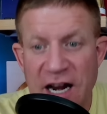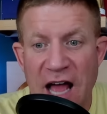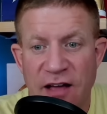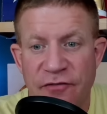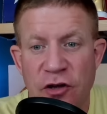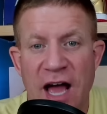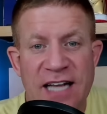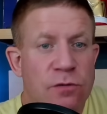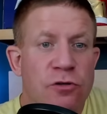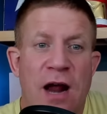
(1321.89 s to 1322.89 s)
I love you guys.
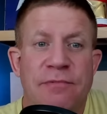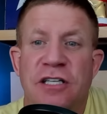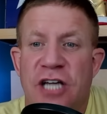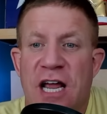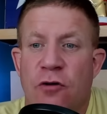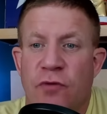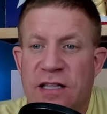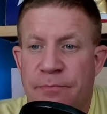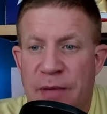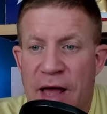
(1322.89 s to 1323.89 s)
Subscribe to the channel. Ring
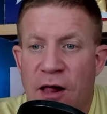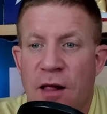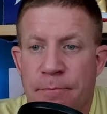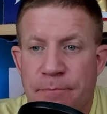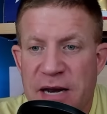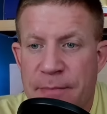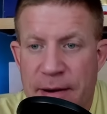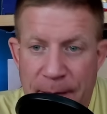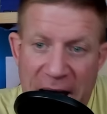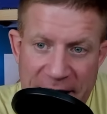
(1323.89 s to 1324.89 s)
the bell.
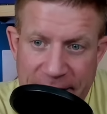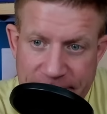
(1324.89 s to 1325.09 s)
Bye.